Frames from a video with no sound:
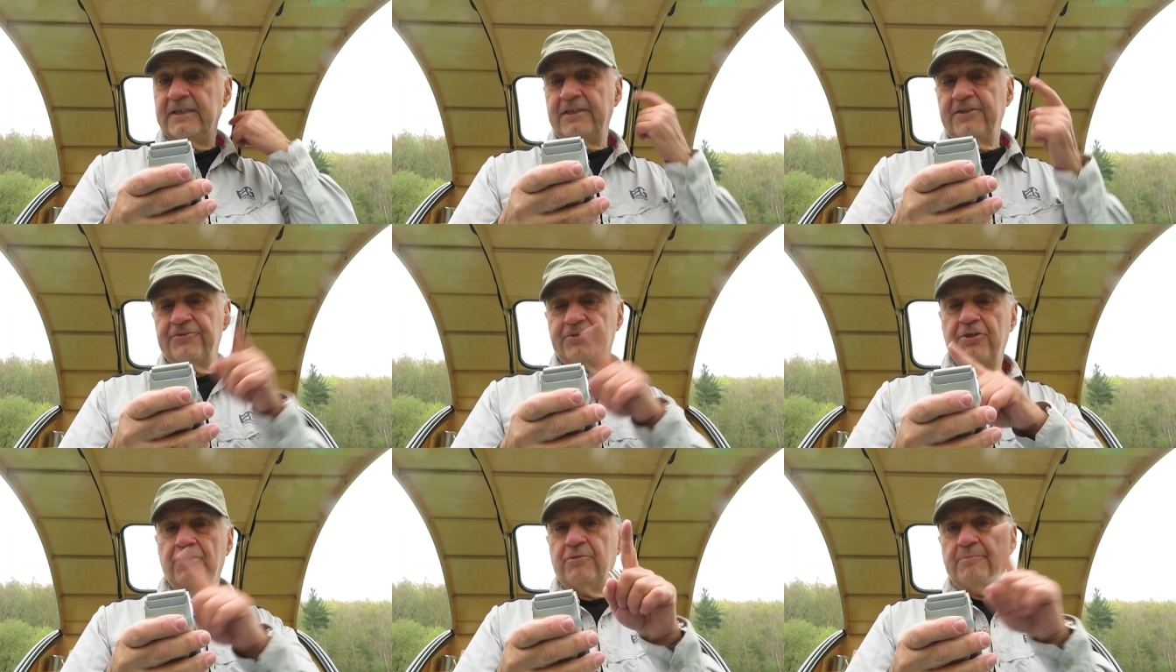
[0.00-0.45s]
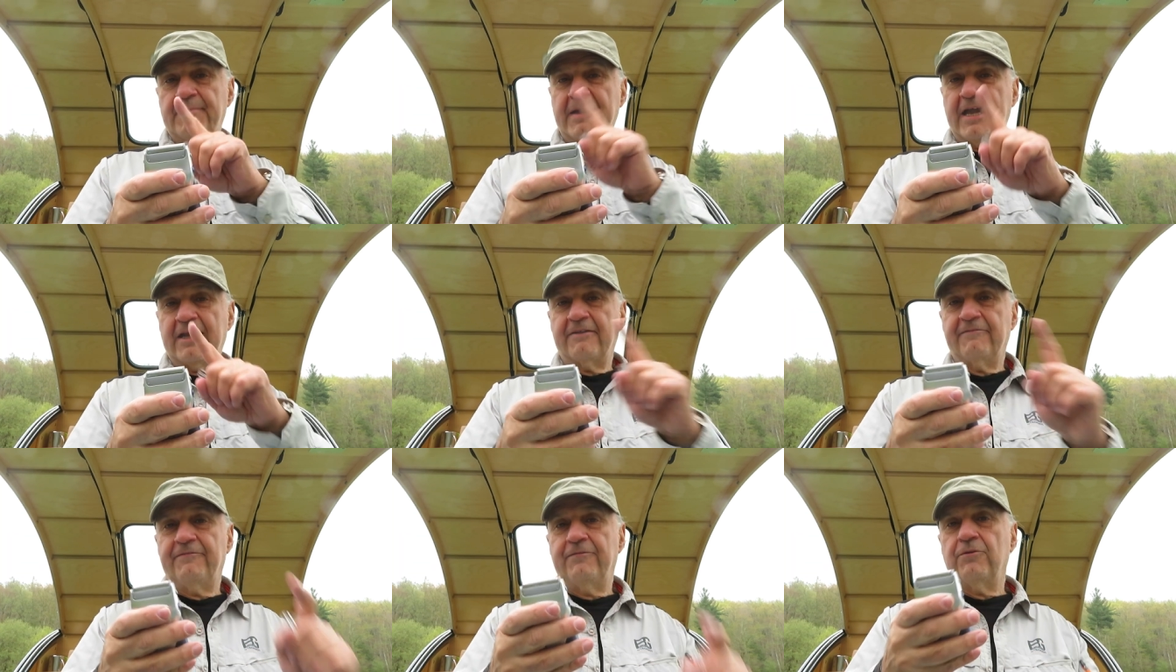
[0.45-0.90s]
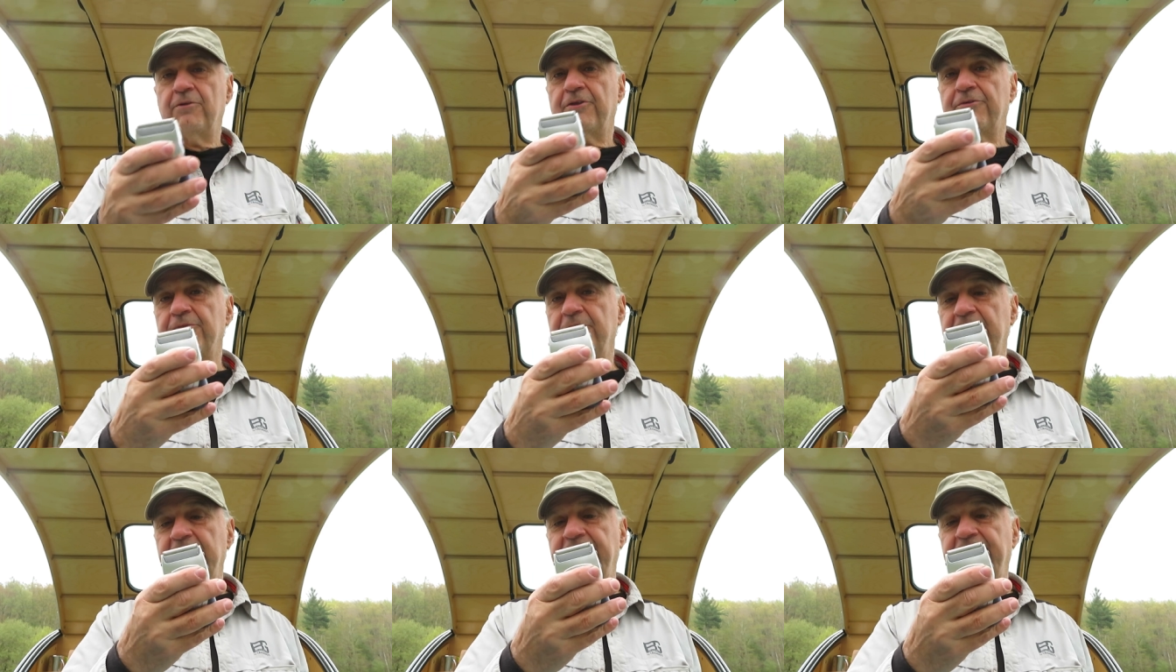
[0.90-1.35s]
These are going back and
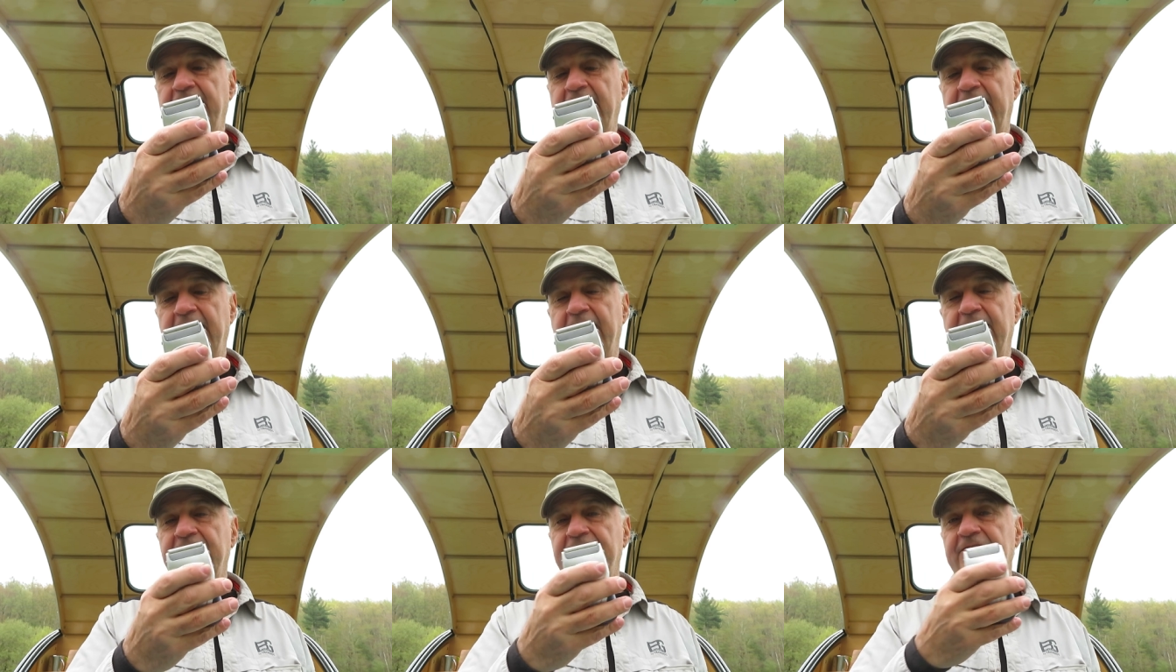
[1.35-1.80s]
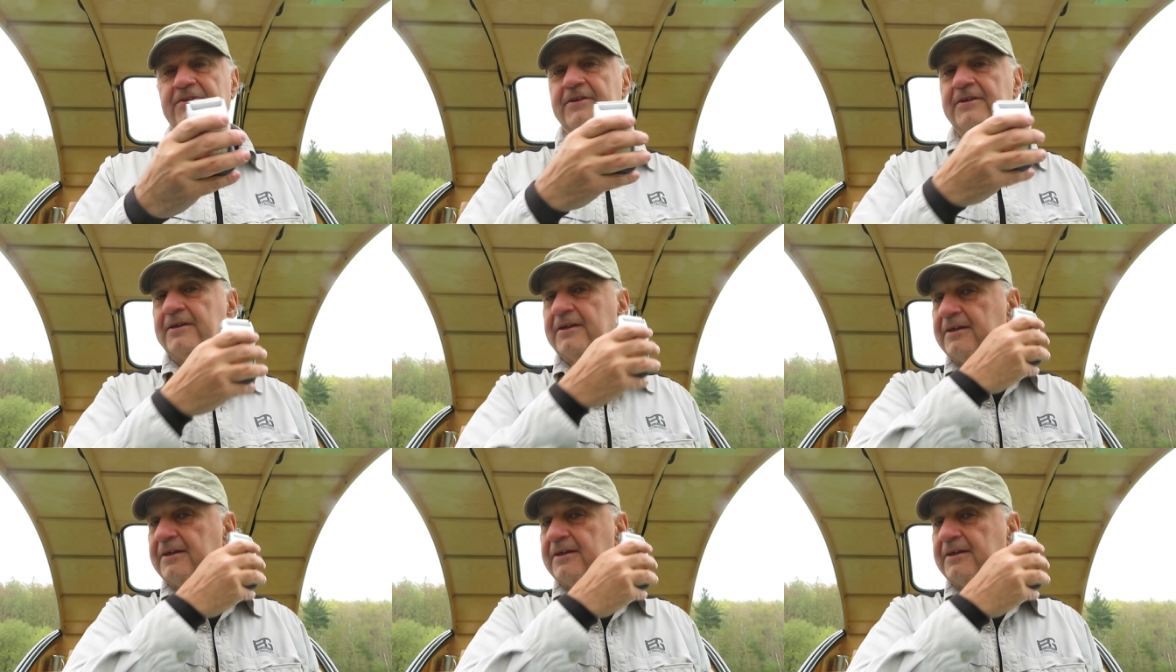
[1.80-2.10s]
forth really fast.